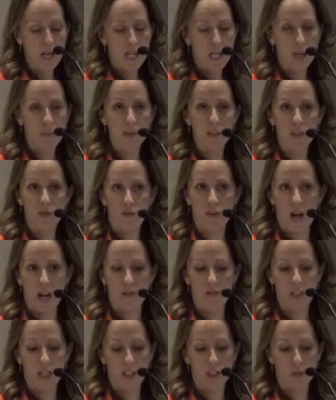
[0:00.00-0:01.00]
He missed
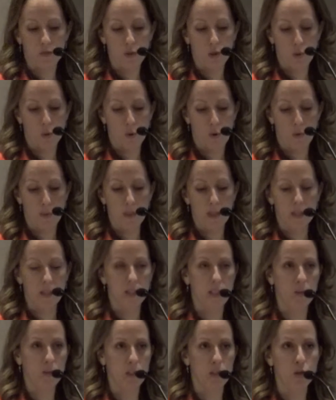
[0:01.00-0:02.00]
5 days of school
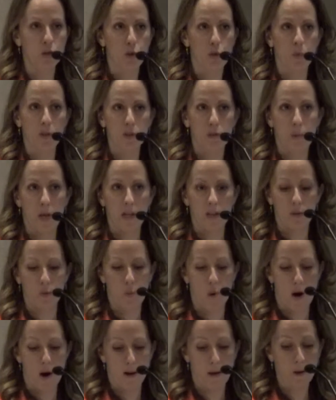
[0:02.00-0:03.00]
because he was in too much pain to
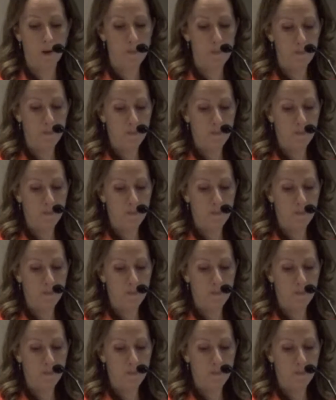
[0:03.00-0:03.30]
walk.